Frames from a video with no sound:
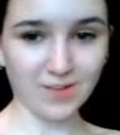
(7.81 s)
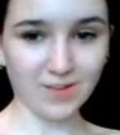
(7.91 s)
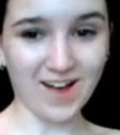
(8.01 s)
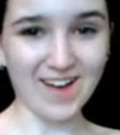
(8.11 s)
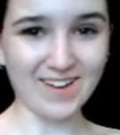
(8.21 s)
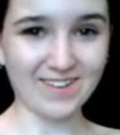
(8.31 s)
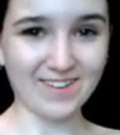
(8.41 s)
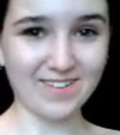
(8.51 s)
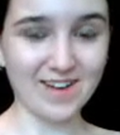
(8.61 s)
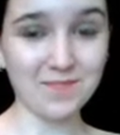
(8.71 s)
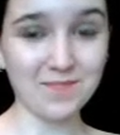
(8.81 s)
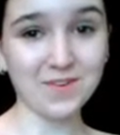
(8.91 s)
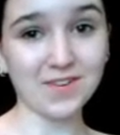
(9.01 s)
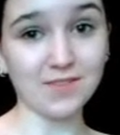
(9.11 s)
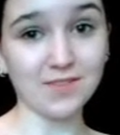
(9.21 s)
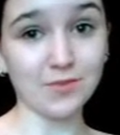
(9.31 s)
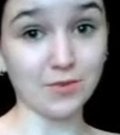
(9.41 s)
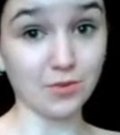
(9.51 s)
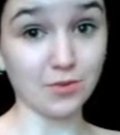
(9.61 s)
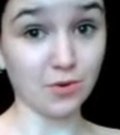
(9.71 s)
Hi, I'm here to give you a
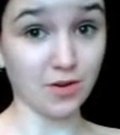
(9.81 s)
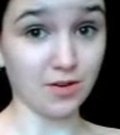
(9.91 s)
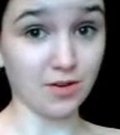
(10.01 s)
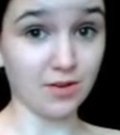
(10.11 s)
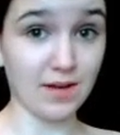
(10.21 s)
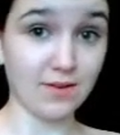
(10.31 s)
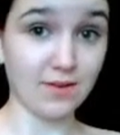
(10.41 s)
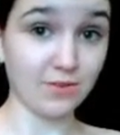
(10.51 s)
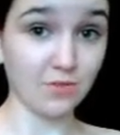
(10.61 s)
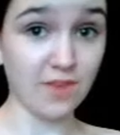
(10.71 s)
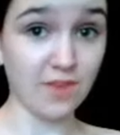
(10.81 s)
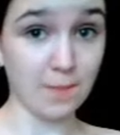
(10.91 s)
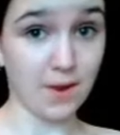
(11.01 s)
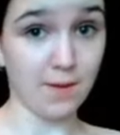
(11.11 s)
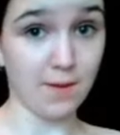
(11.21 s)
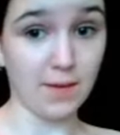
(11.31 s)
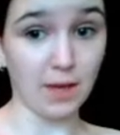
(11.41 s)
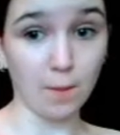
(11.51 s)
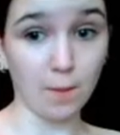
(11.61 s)
tutorial on how to do vampire makeup.